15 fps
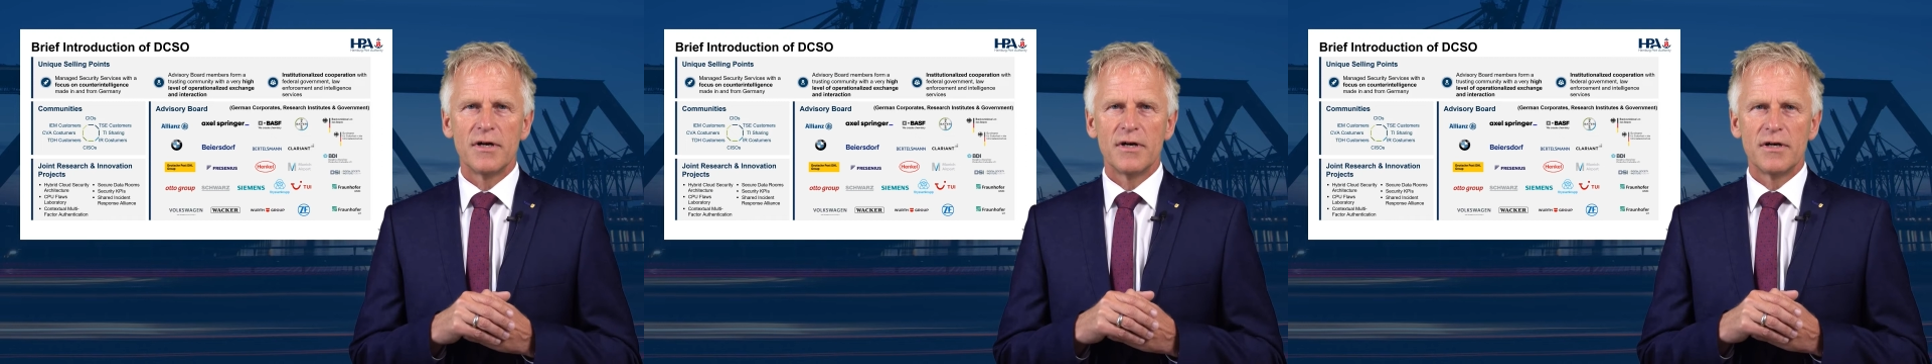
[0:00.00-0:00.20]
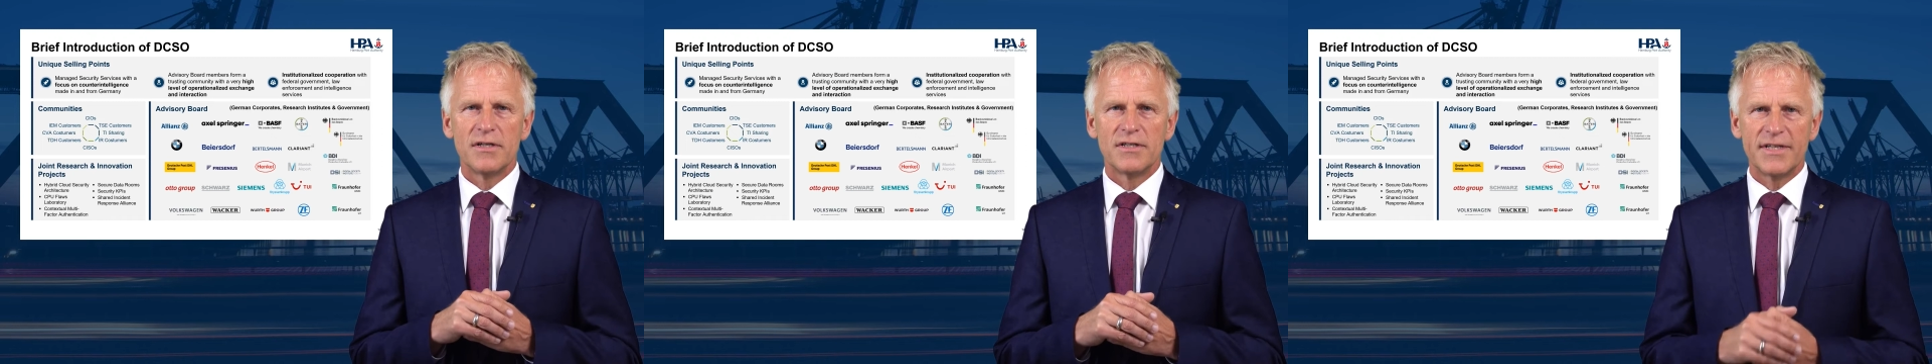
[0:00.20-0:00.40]

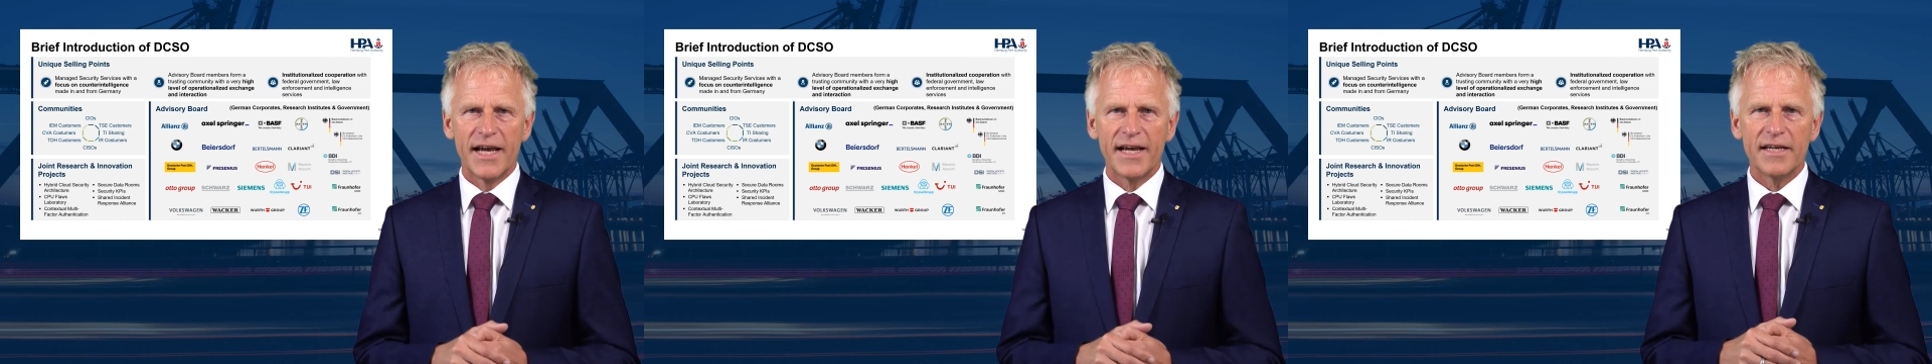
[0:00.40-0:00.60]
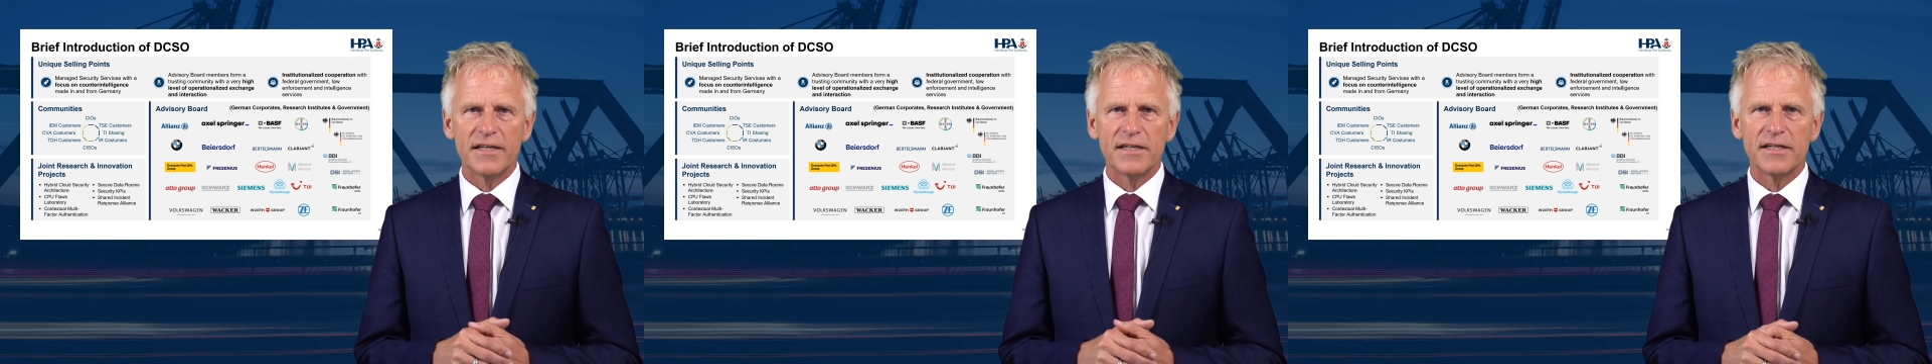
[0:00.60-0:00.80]

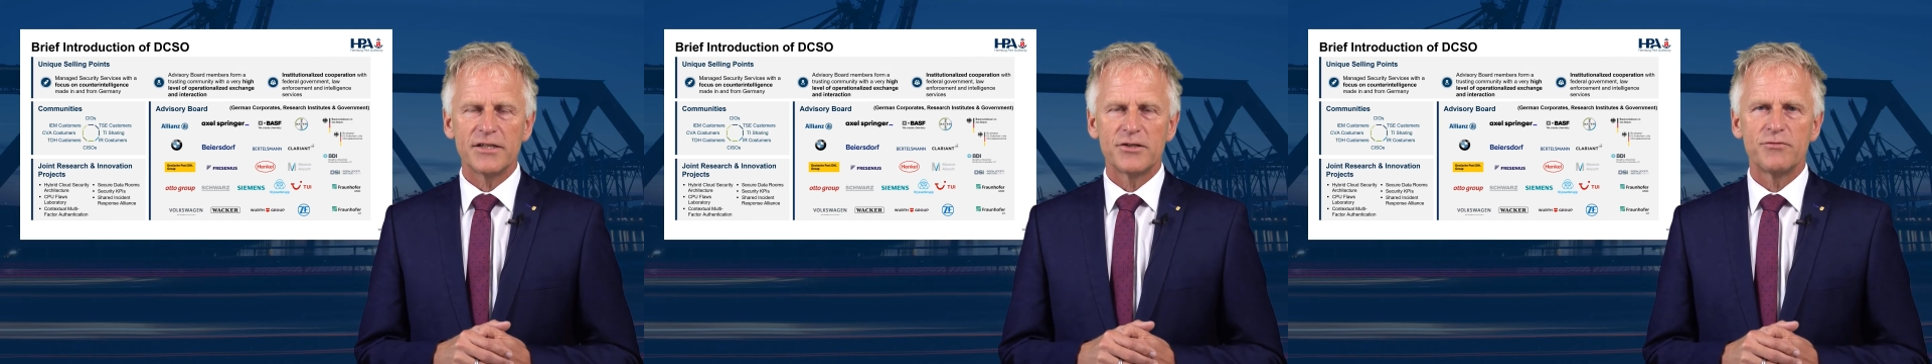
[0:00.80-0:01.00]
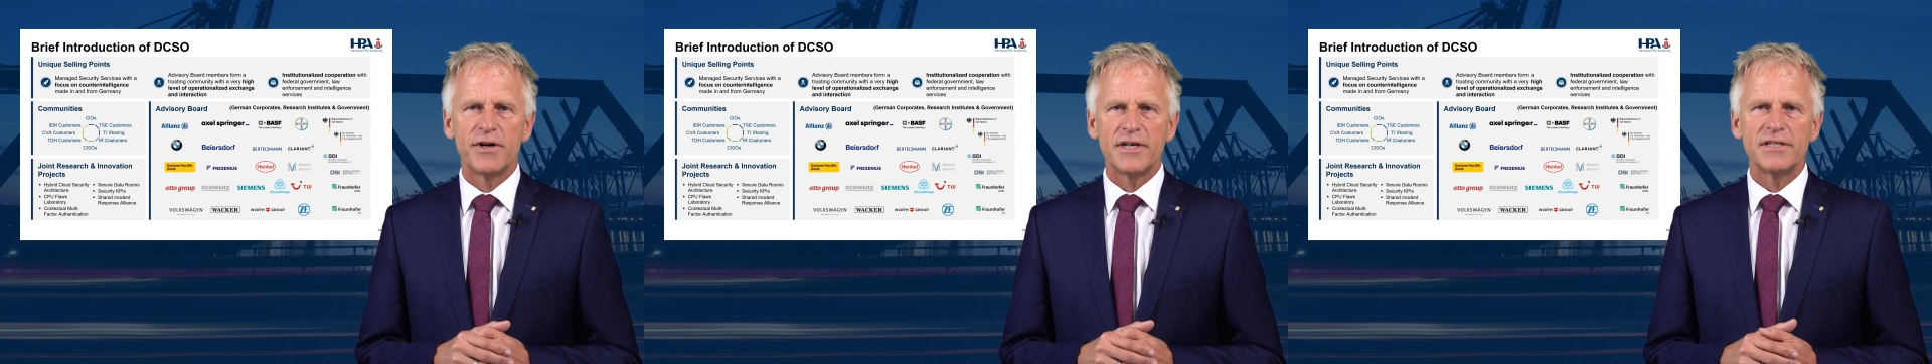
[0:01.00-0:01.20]
Second, a
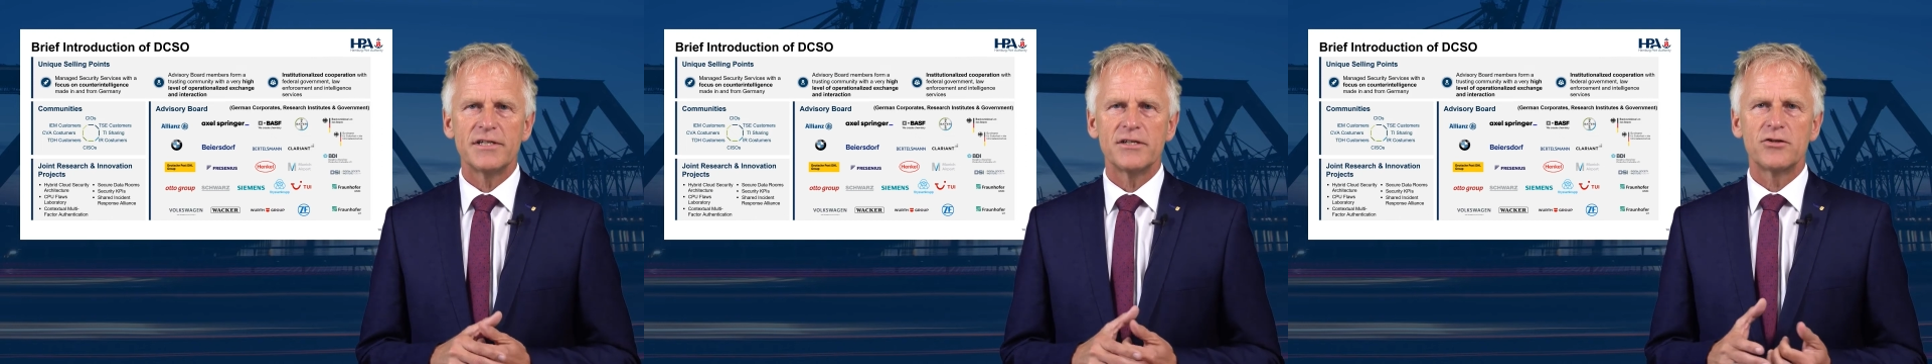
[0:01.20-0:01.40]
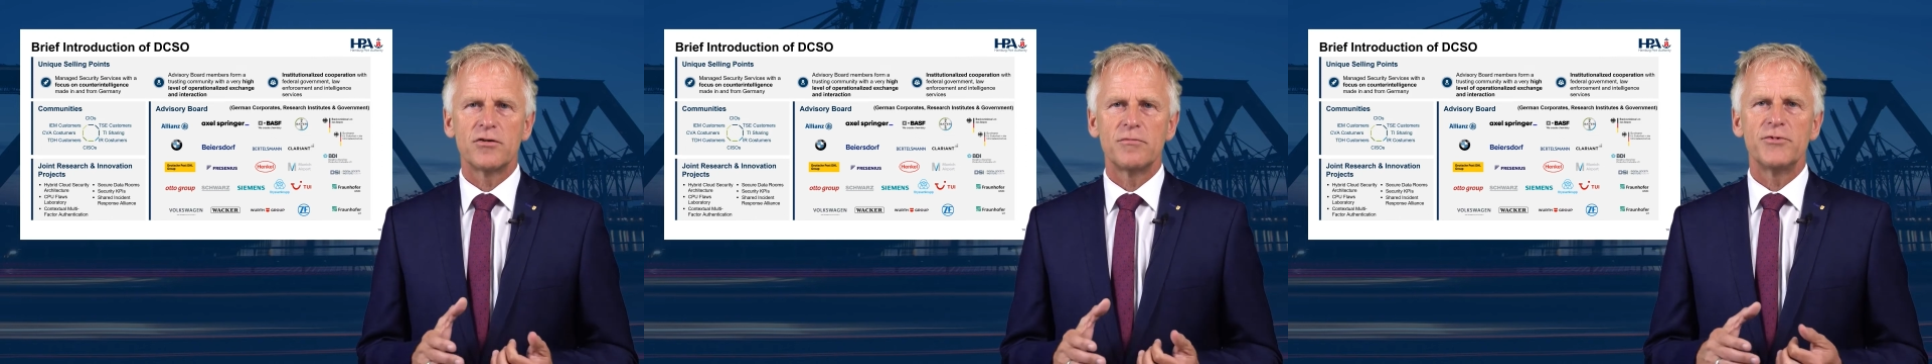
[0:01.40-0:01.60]

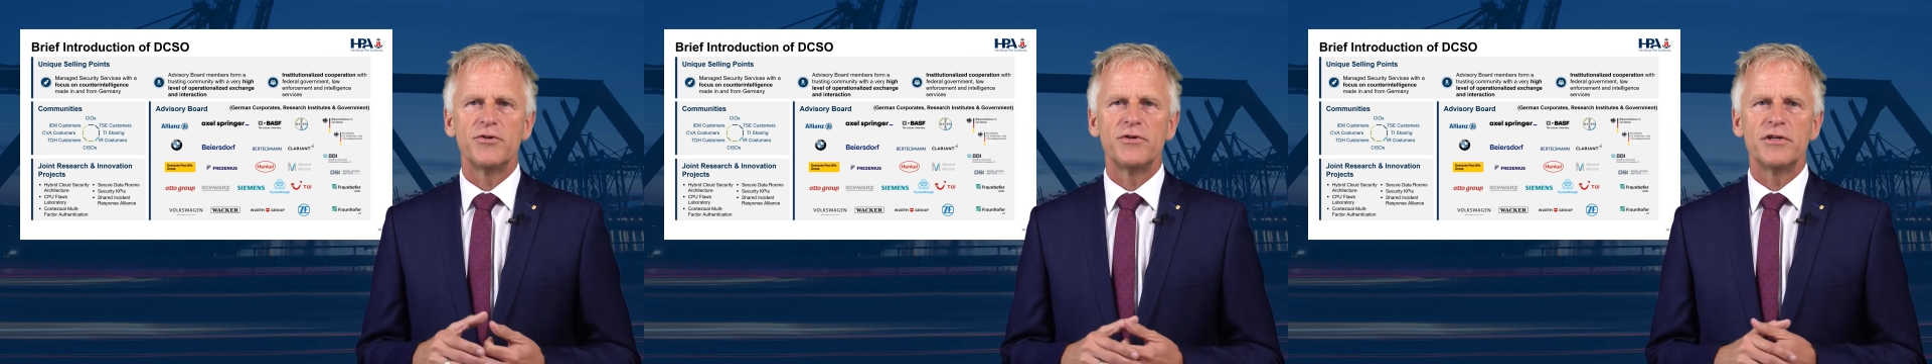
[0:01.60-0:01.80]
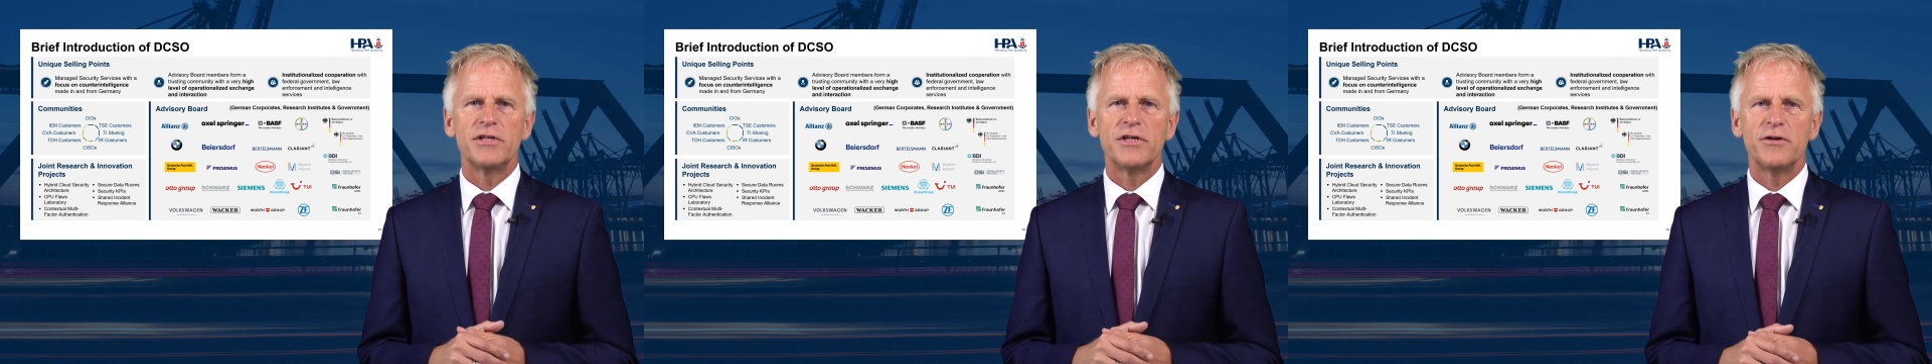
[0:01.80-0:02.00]
trusted
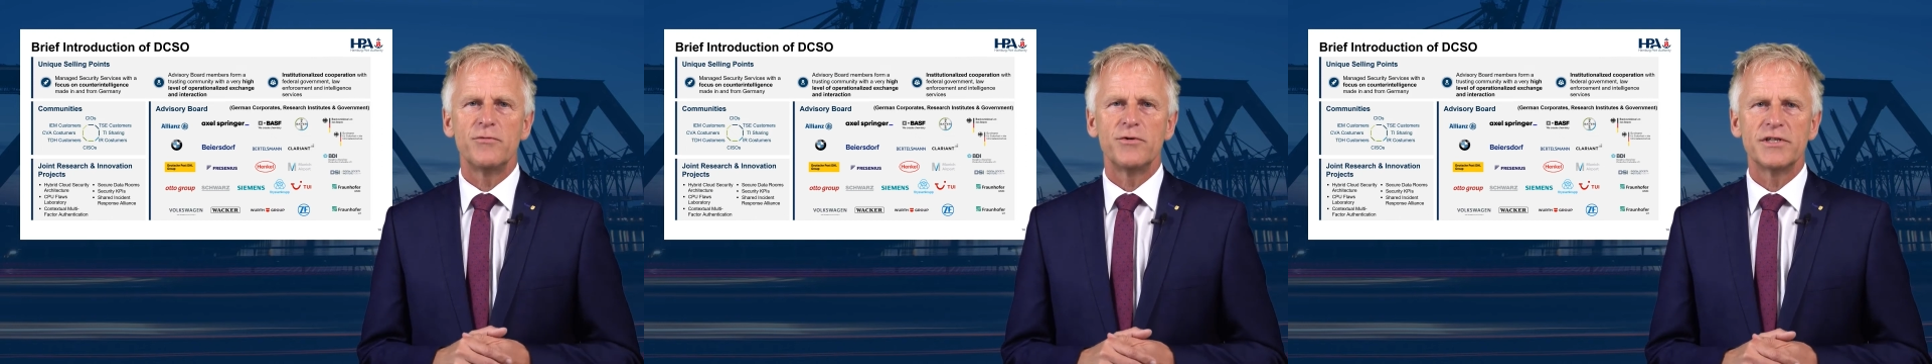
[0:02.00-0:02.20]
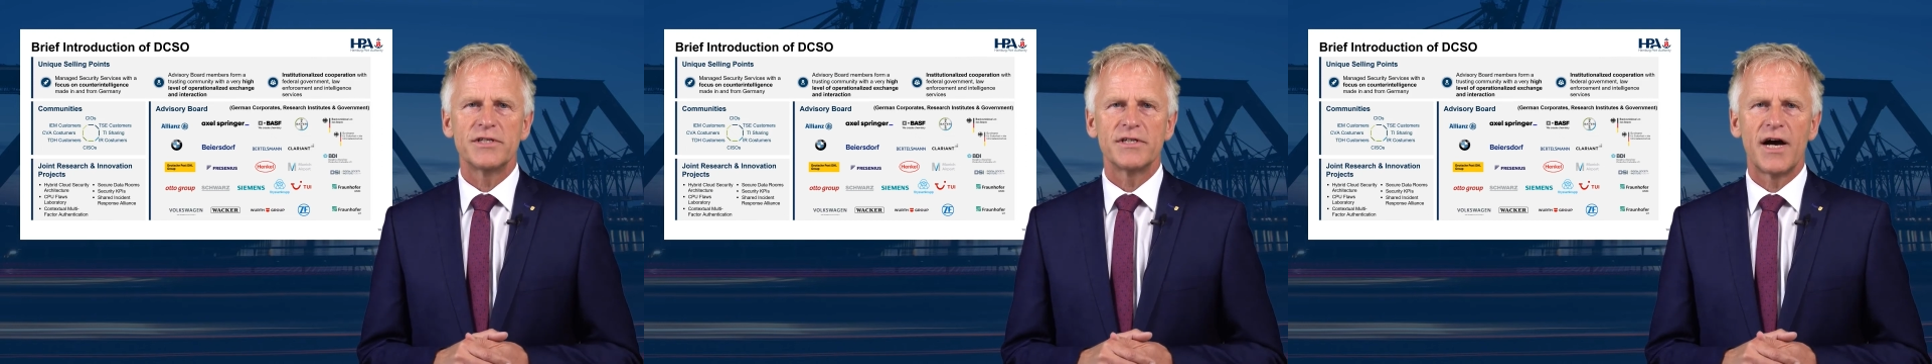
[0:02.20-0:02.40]
community with